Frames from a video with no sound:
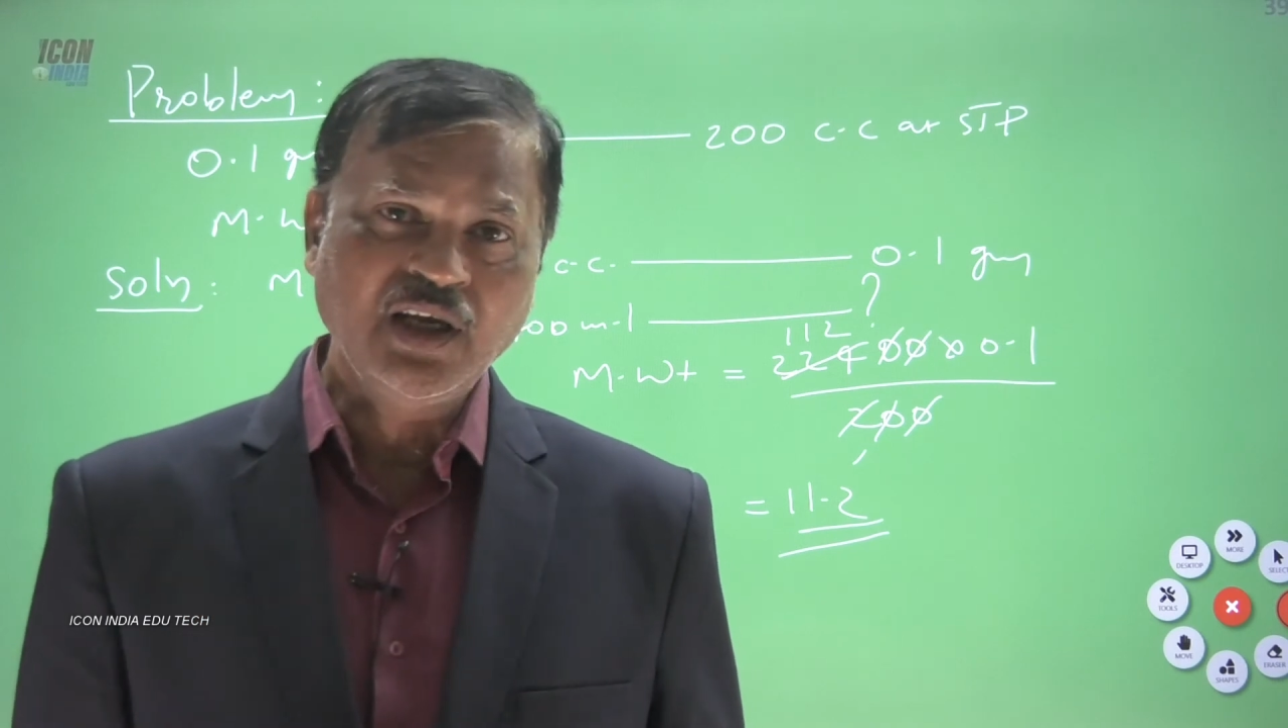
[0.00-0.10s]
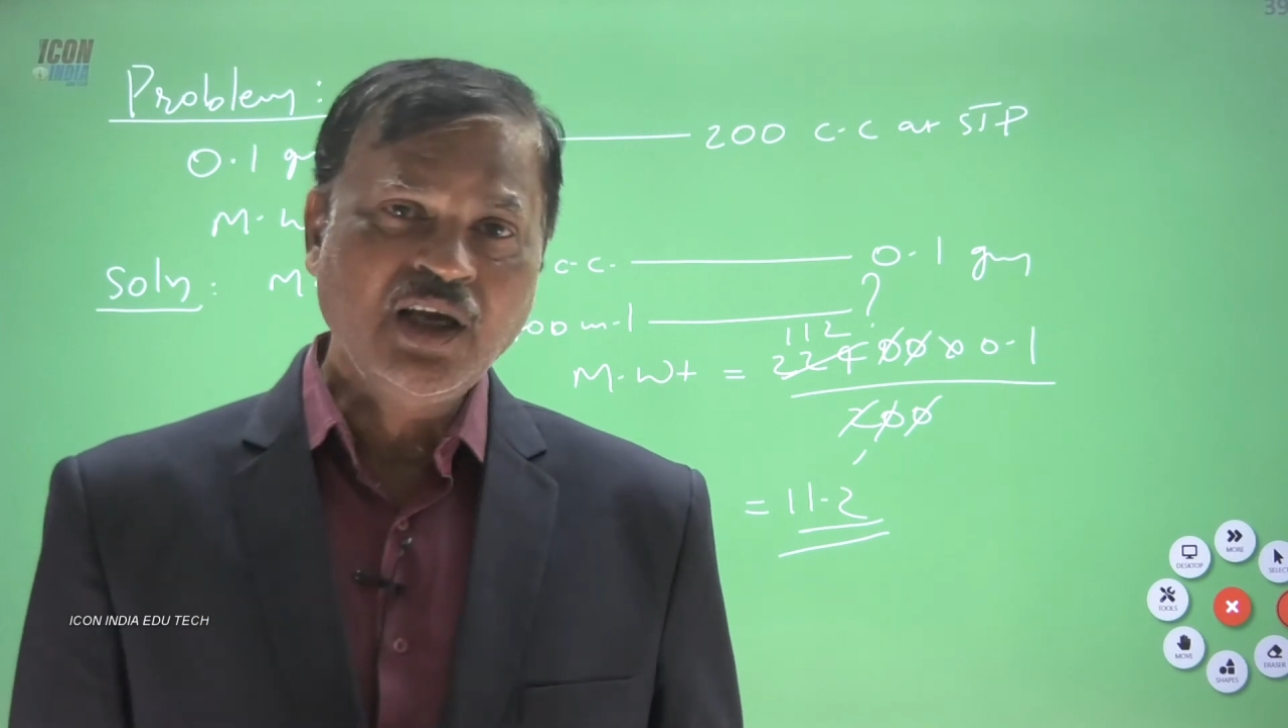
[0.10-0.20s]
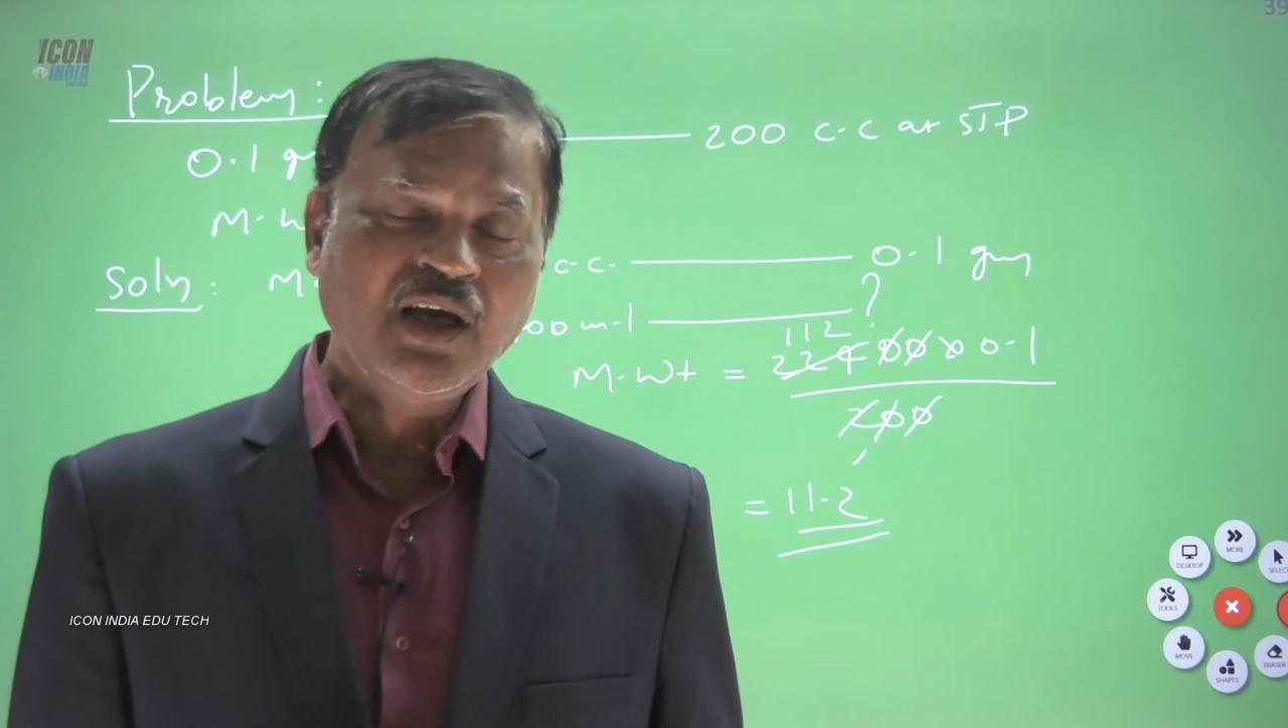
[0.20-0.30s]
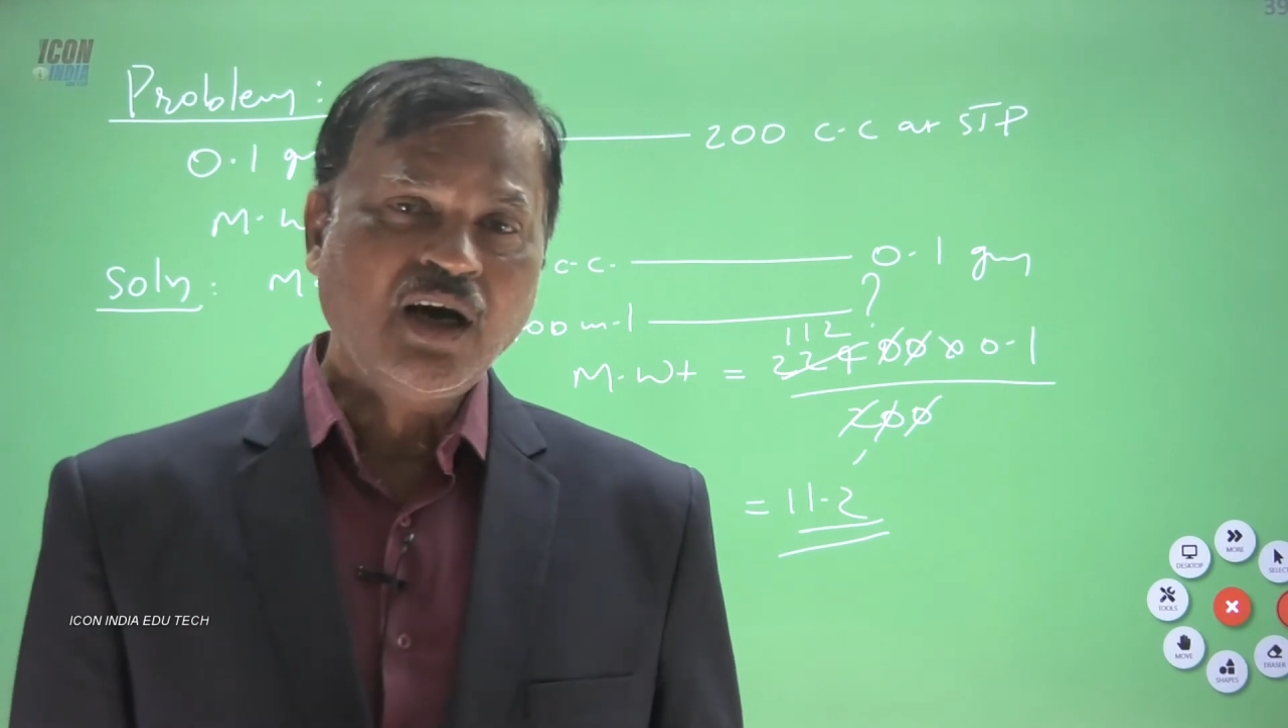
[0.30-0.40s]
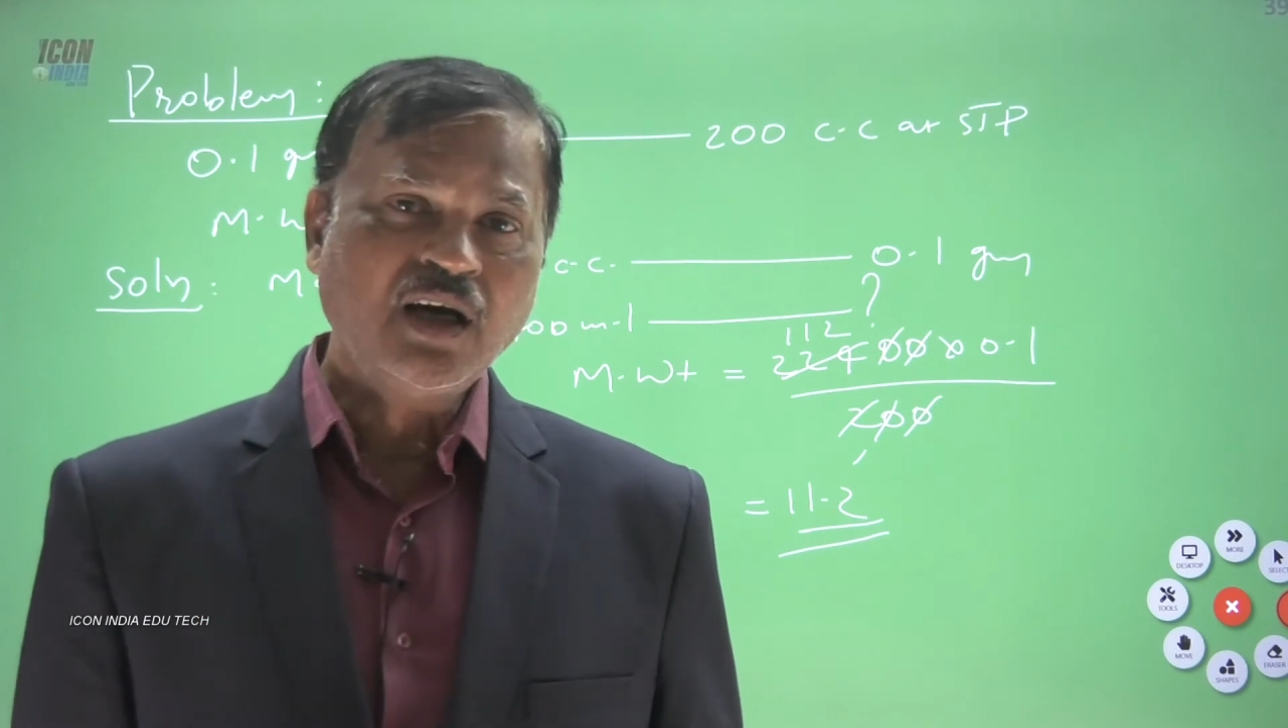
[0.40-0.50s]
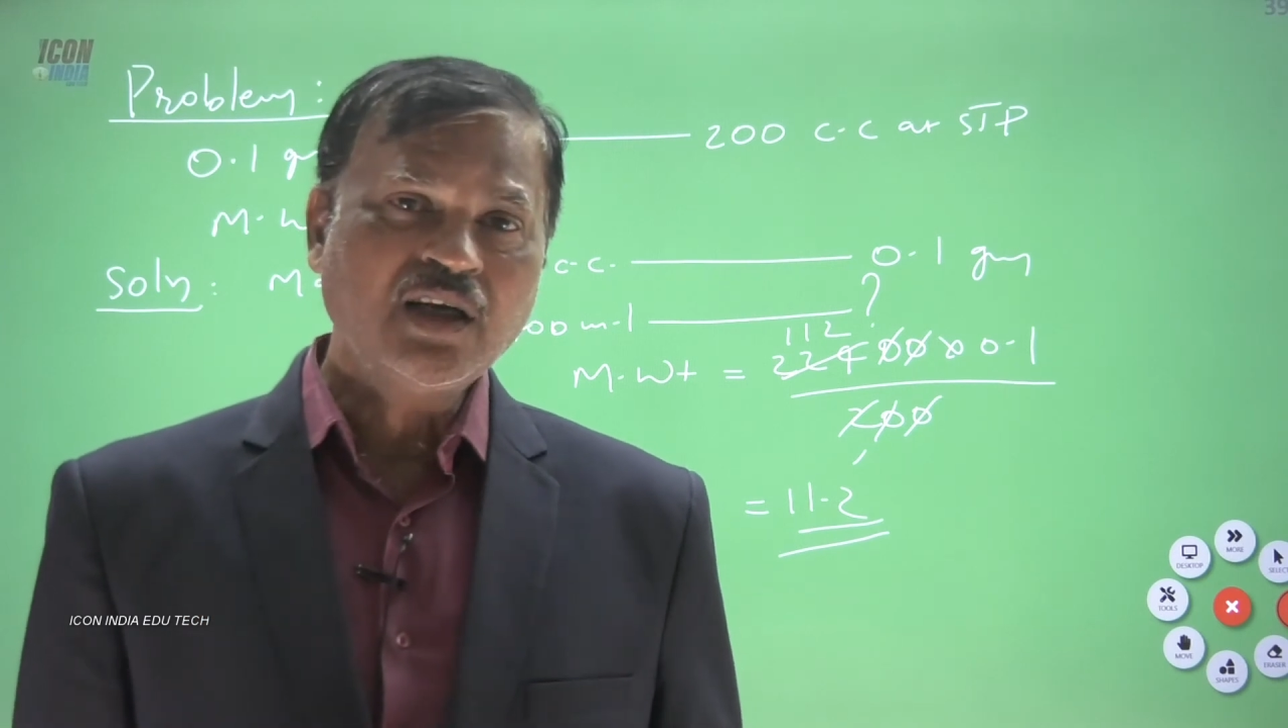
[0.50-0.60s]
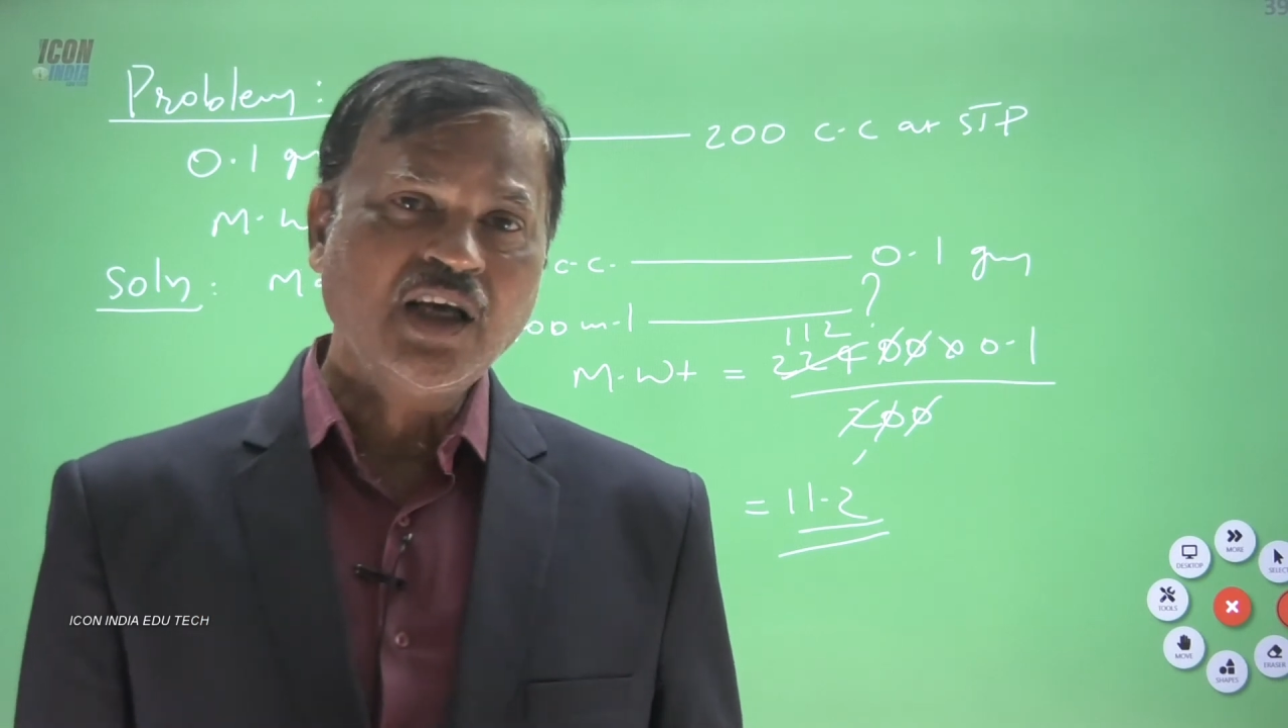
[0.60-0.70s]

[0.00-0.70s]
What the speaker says: method.